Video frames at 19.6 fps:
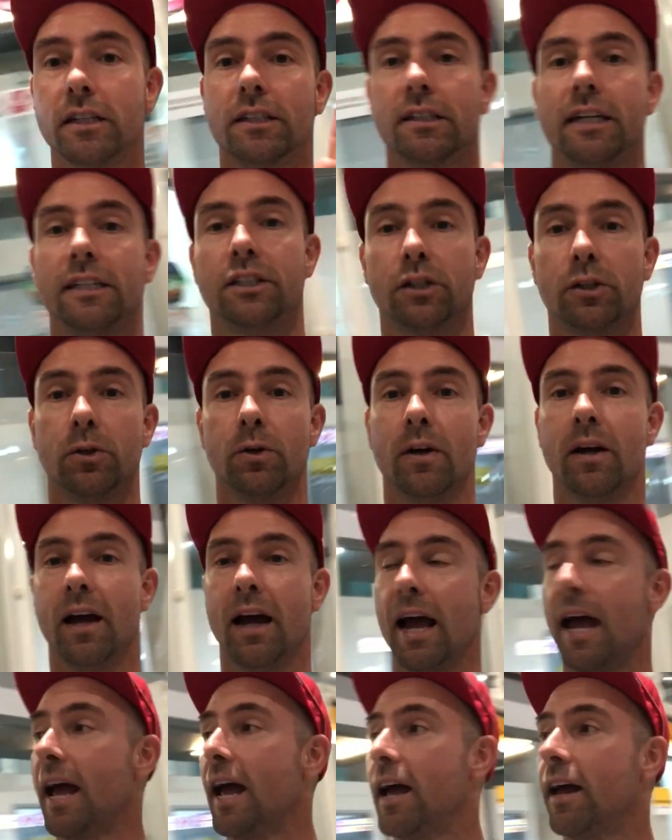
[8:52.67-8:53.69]
need to
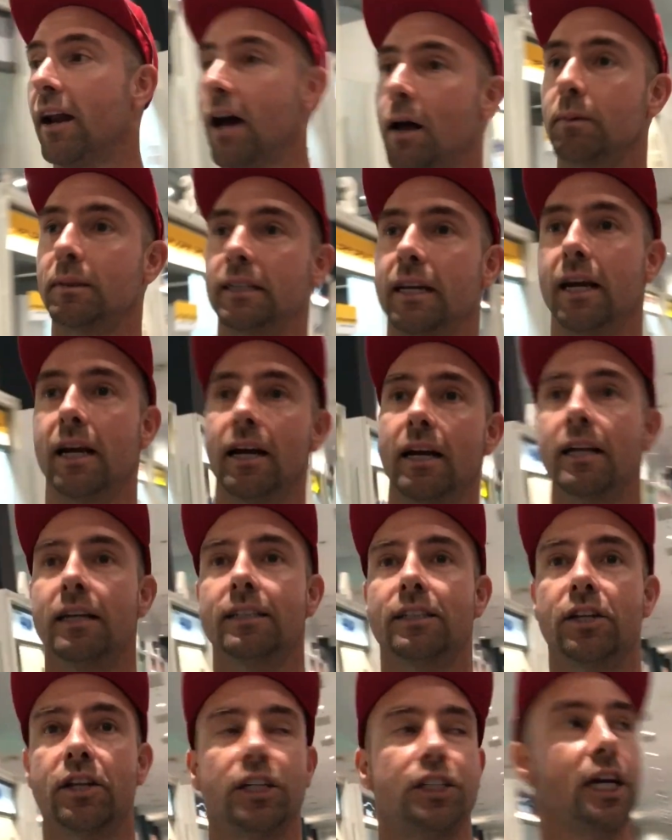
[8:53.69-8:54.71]
head upstairs
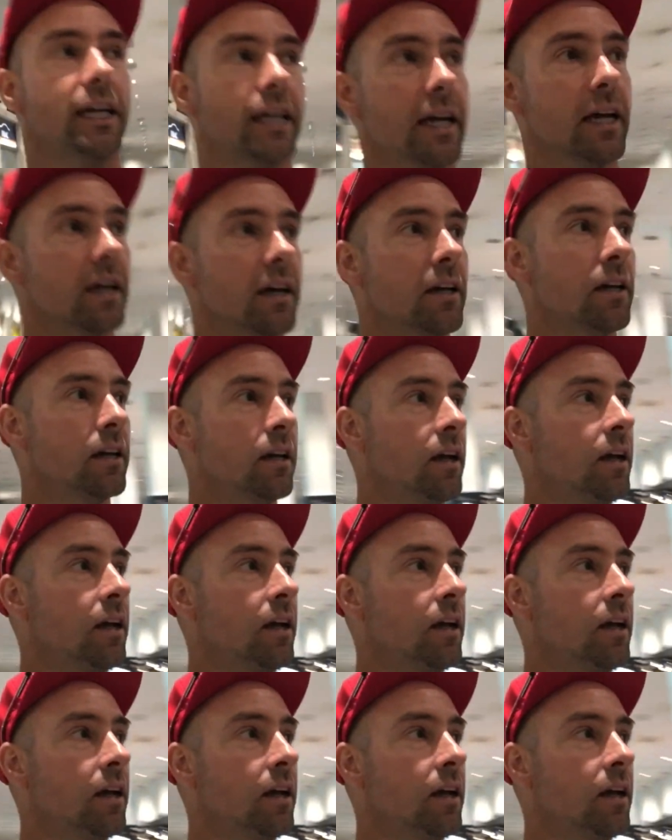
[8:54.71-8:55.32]
to the check-in.